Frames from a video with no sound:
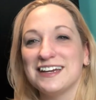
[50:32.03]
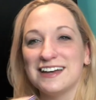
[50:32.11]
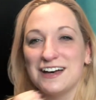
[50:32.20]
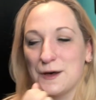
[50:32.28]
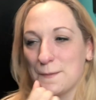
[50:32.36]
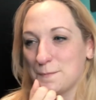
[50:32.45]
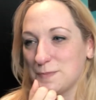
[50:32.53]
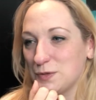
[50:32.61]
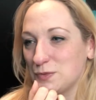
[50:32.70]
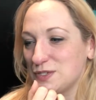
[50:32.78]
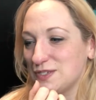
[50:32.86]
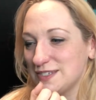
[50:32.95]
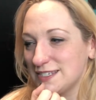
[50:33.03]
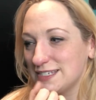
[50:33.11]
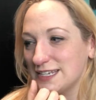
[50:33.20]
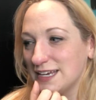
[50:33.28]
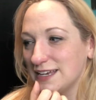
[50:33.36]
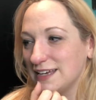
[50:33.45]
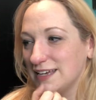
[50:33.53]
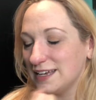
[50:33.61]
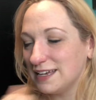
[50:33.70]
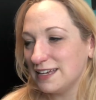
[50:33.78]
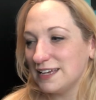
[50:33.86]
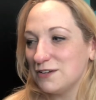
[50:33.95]
Um, it was
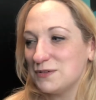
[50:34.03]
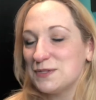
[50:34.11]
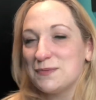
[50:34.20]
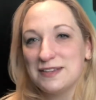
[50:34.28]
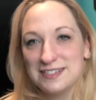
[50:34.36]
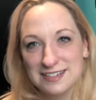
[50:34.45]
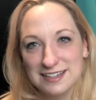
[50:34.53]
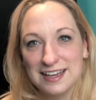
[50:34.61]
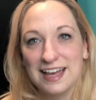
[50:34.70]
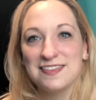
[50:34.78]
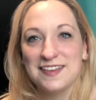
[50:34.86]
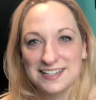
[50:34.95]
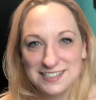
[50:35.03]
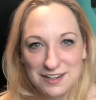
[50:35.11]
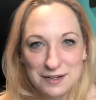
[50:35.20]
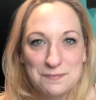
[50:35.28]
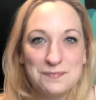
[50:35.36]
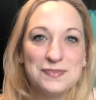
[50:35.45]
it was amazing at that time.